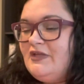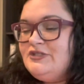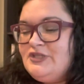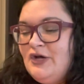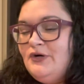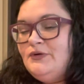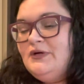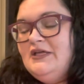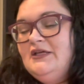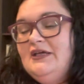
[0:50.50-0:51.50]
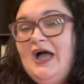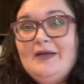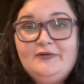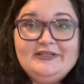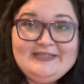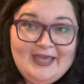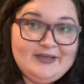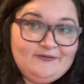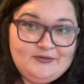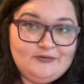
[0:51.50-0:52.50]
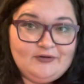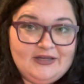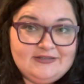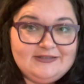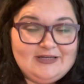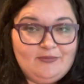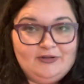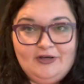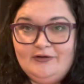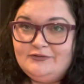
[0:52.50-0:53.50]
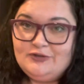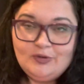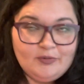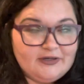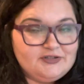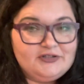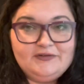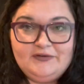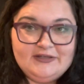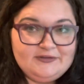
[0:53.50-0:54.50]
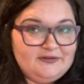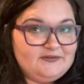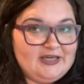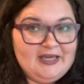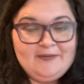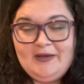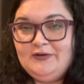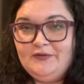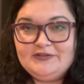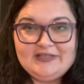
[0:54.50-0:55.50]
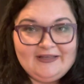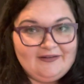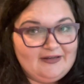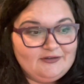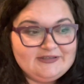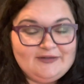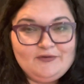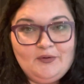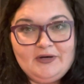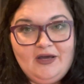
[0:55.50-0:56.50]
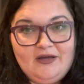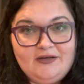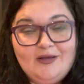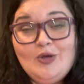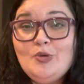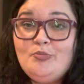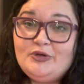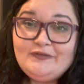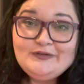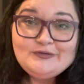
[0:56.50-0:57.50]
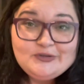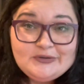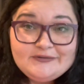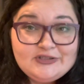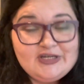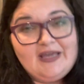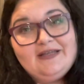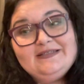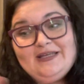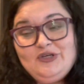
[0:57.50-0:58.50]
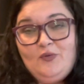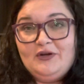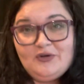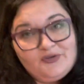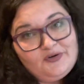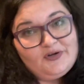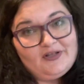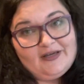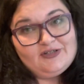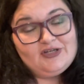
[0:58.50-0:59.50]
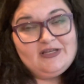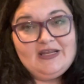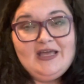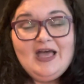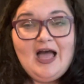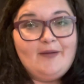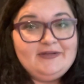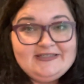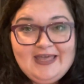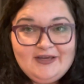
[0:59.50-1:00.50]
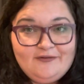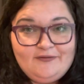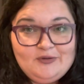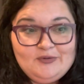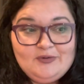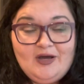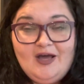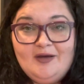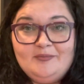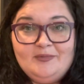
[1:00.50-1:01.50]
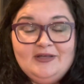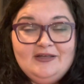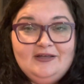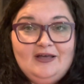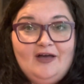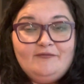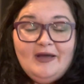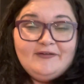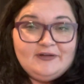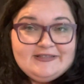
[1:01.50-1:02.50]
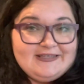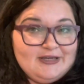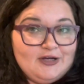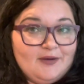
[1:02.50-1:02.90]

So I'm going to tag a few friends down below. No pressure if you guys don't have time. I know there's like a lot of stuff going on, but if you do have a chance and you want to go through your collection, I'm going to tag a few of my friends here.